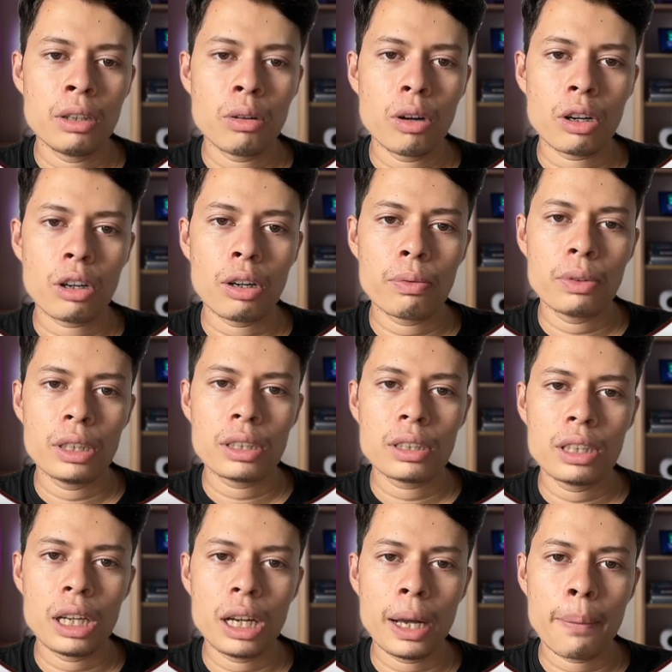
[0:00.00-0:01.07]
on off is
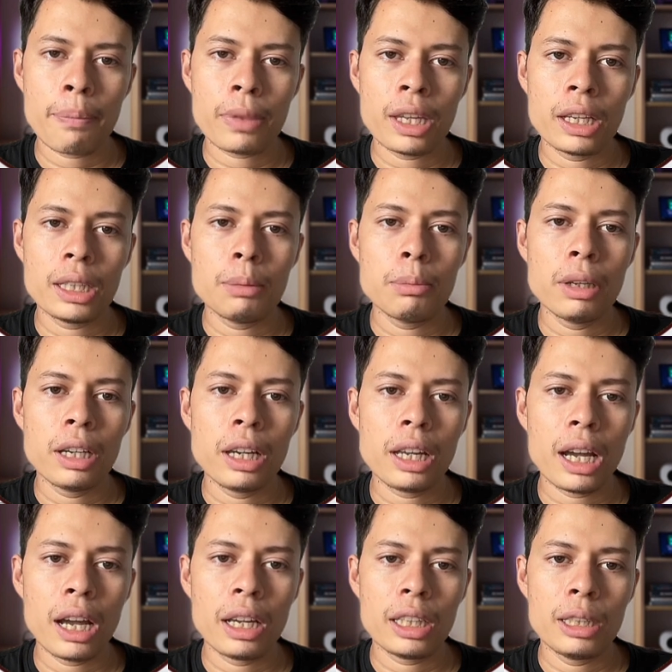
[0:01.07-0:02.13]
the
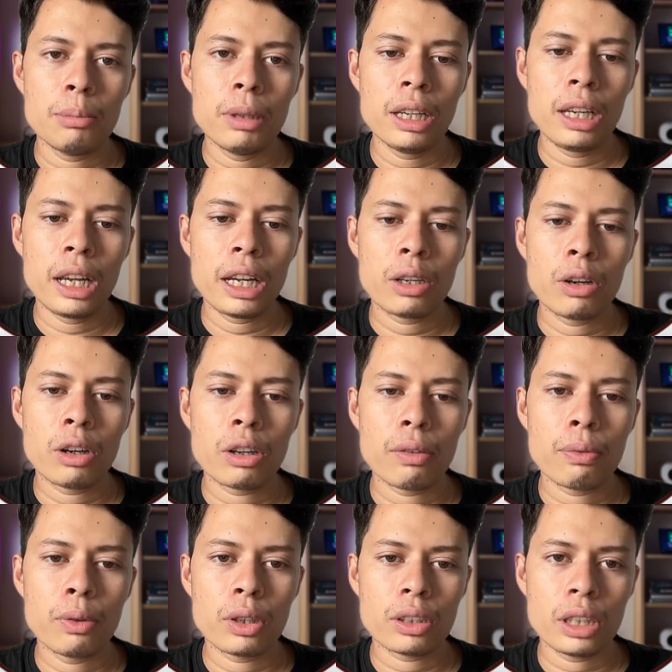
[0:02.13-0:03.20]
email, and on off
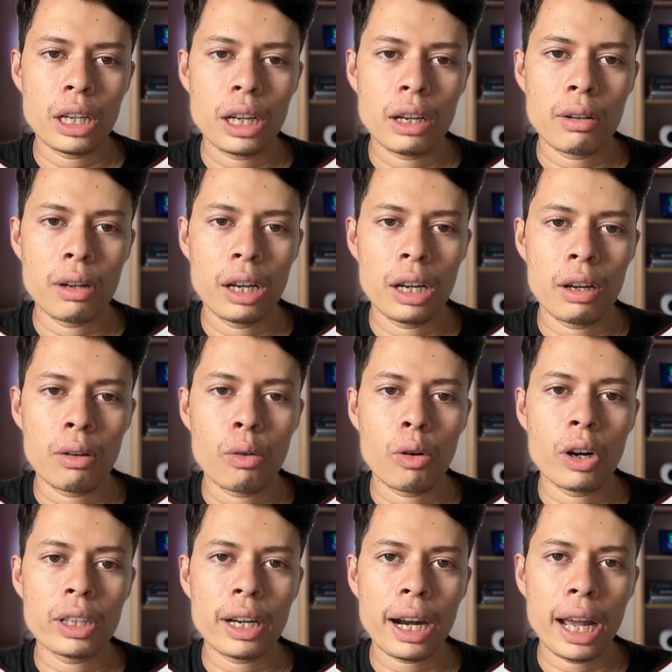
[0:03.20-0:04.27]
for the
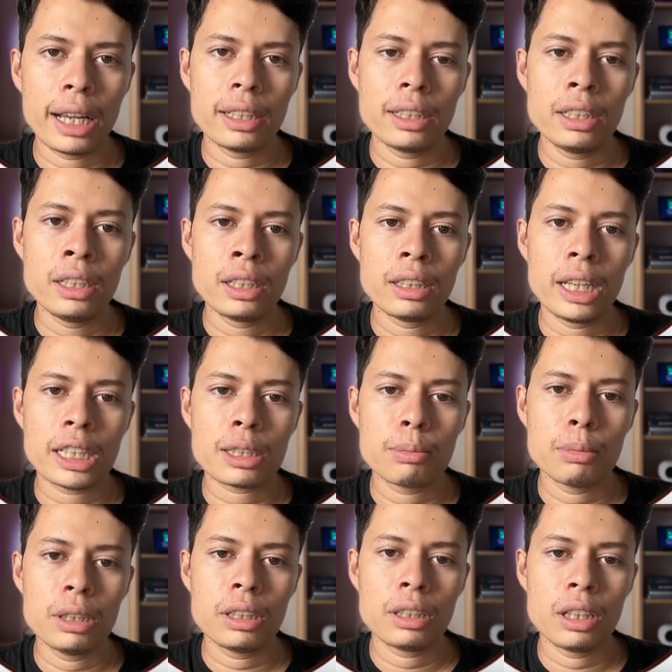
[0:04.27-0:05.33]
order ID, that's
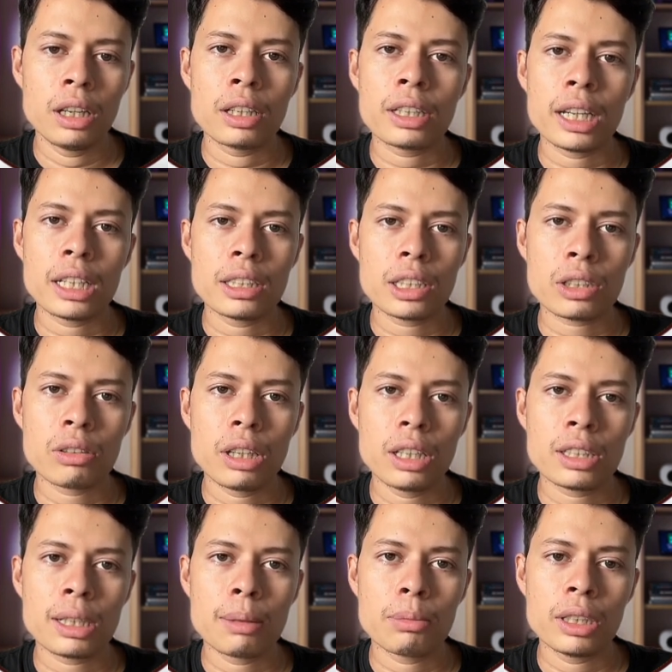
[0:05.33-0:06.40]
mean transaction ID,
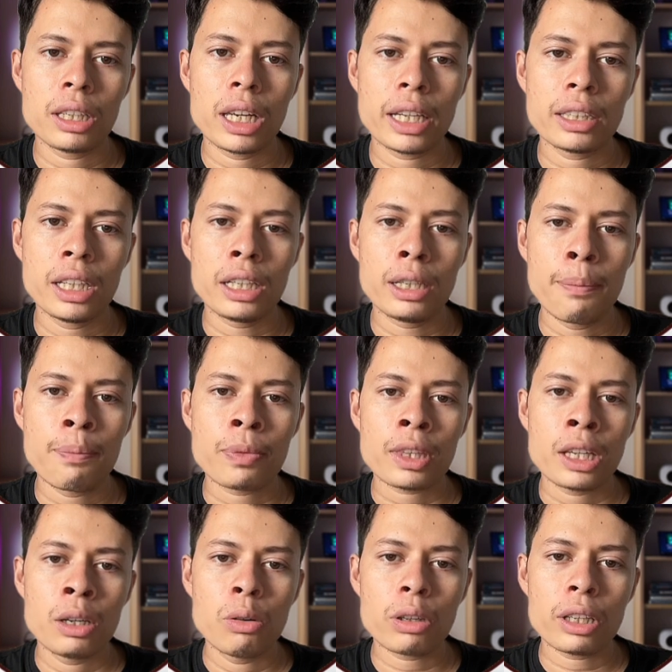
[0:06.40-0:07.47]
something like that.
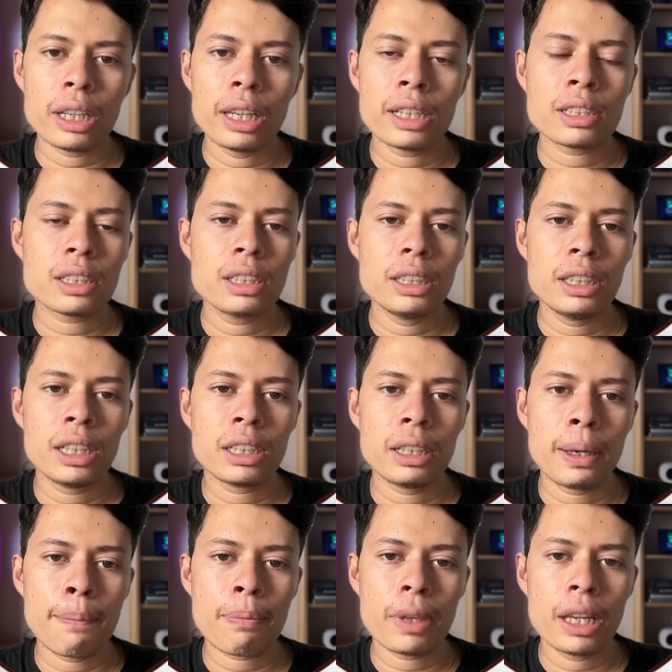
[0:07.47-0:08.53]
Okay, let's create
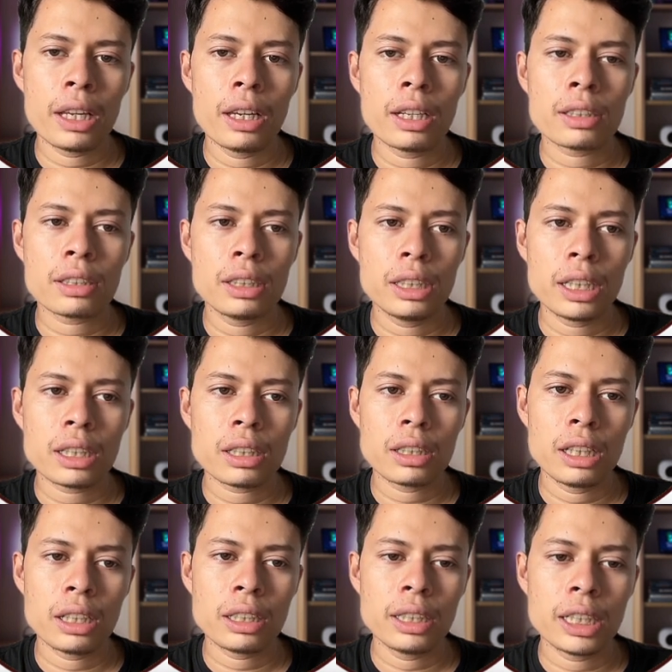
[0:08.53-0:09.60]

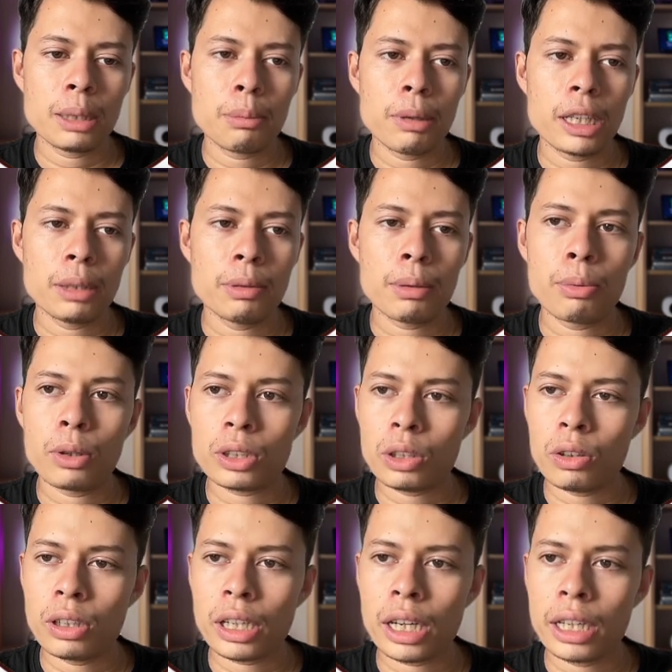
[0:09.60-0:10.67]
a variable for the
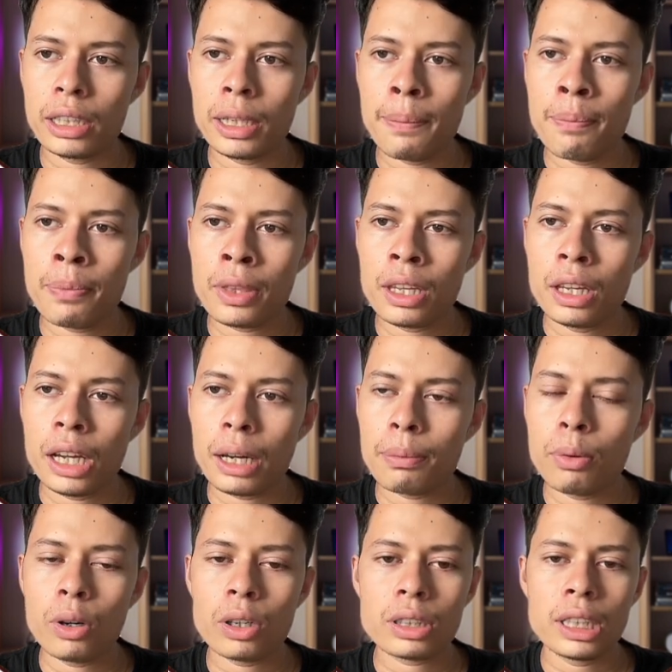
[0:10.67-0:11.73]
order ID, and
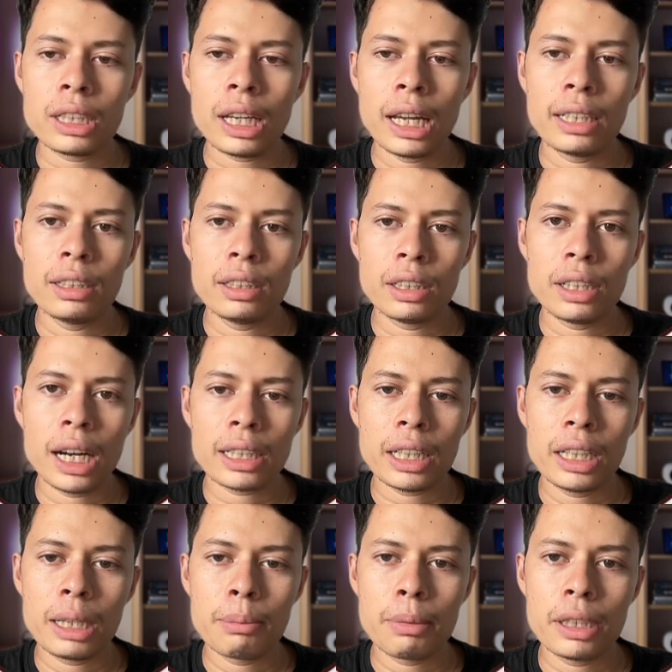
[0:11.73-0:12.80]
for that I need a data
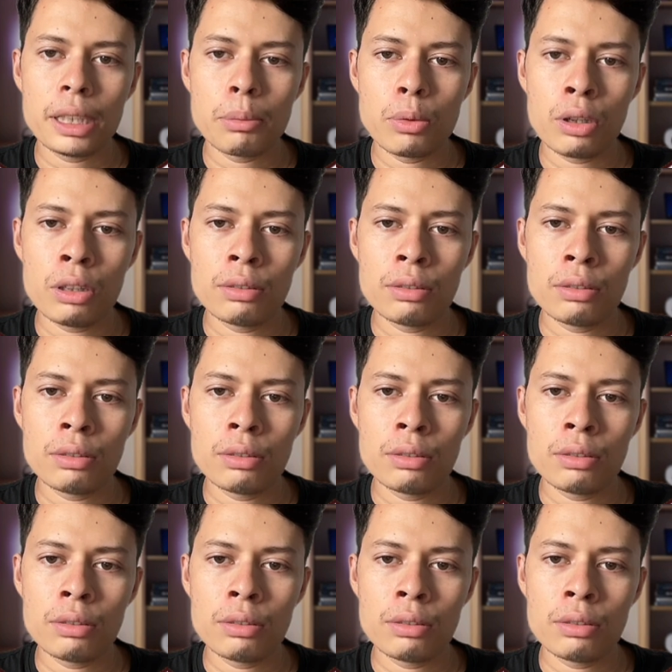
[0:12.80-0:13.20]
layer variable,